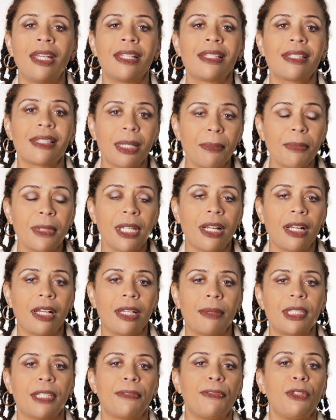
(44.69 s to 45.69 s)

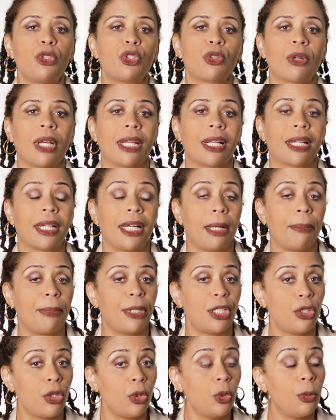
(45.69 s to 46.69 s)
Sometimes, if you try to
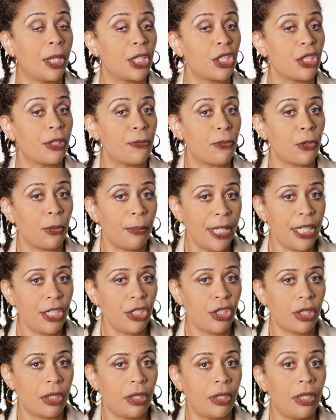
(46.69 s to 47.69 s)
copy too much
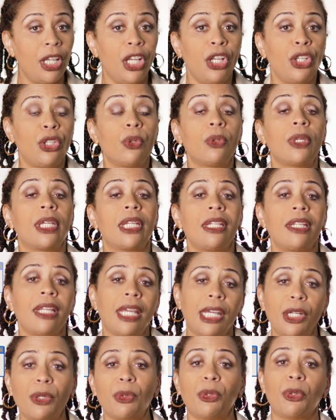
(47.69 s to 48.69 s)
information, you'll get an
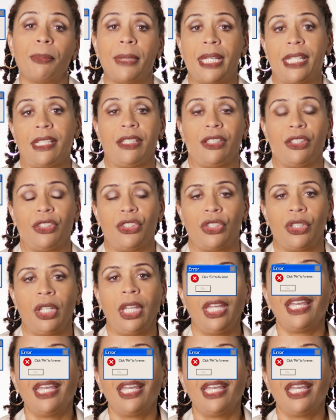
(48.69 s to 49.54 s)
error message.